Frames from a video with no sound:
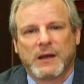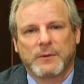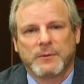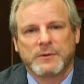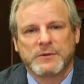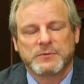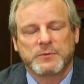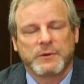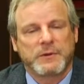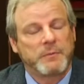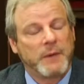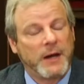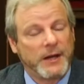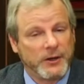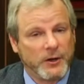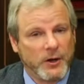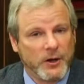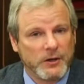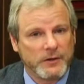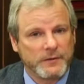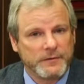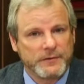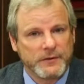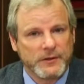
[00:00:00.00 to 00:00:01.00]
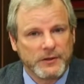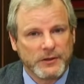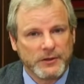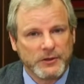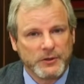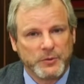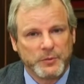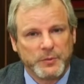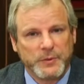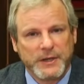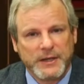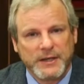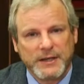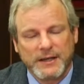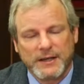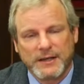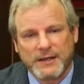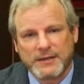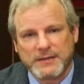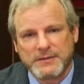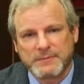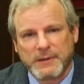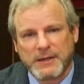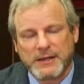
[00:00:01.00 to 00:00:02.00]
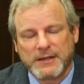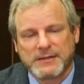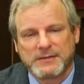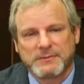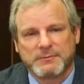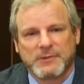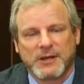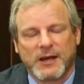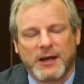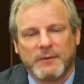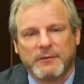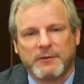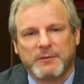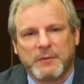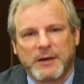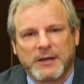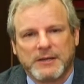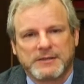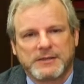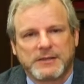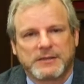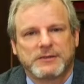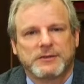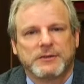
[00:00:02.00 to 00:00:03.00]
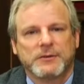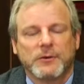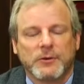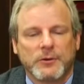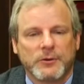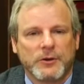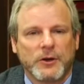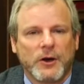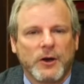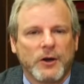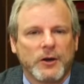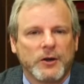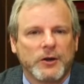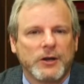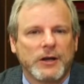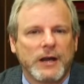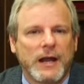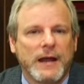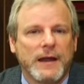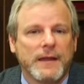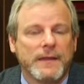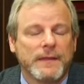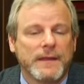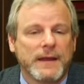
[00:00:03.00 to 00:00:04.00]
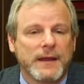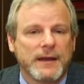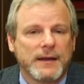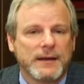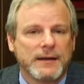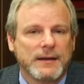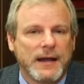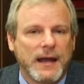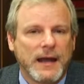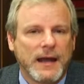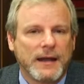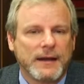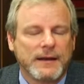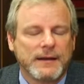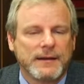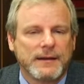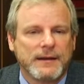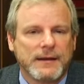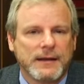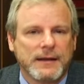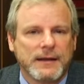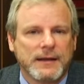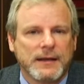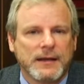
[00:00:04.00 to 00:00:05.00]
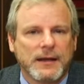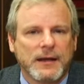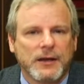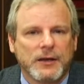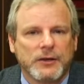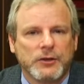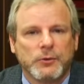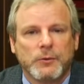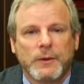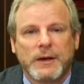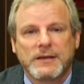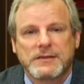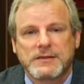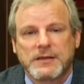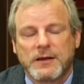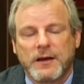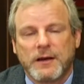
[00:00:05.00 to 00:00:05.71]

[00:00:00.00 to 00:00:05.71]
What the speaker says: was with my daughter for a little bit, spending some time with my six-year-old daughter, and then at the U.S.